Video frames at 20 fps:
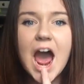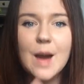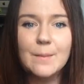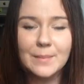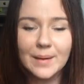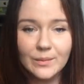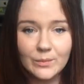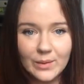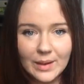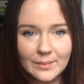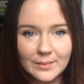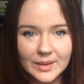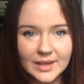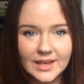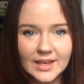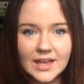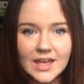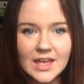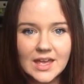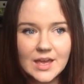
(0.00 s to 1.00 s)
my
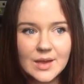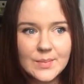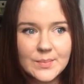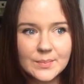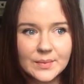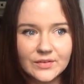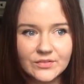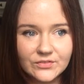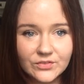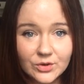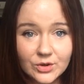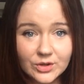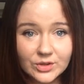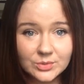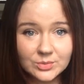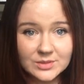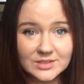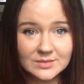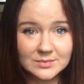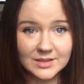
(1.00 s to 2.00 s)
webbing. My
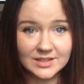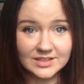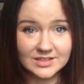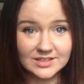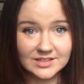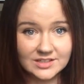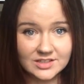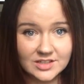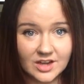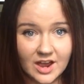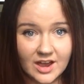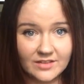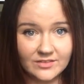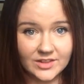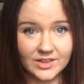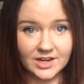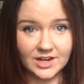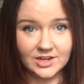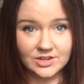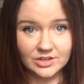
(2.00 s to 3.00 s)
fourth was my diver
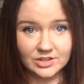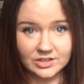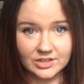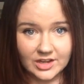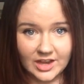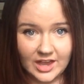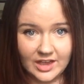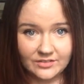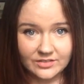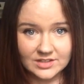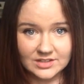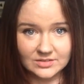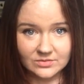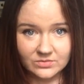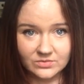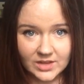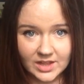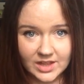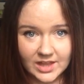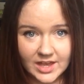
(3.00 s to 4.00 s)
that I no longer have because it
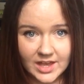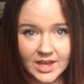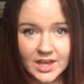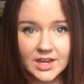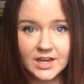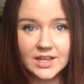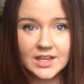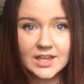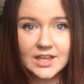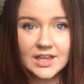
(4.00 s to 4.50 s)
fell out.